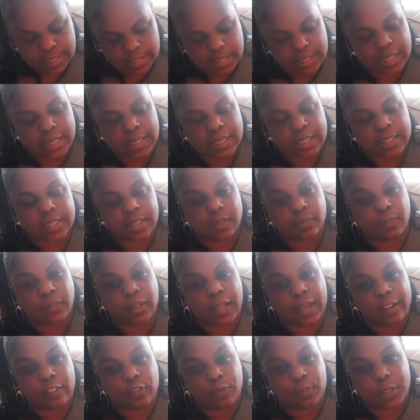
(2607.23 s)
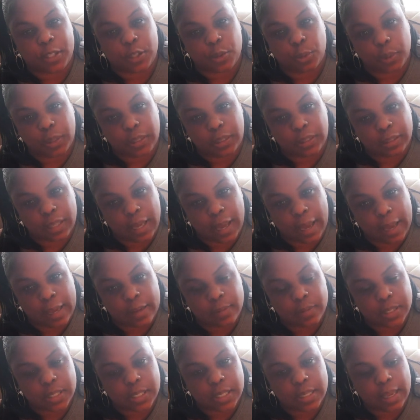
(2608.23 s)
studies of life between
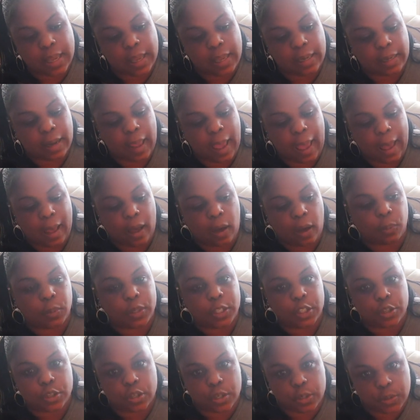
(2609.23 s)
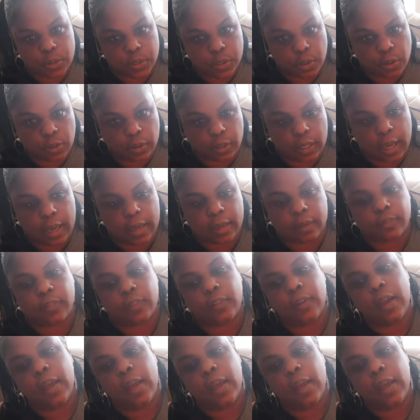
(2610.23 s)
lives and how we choose our life,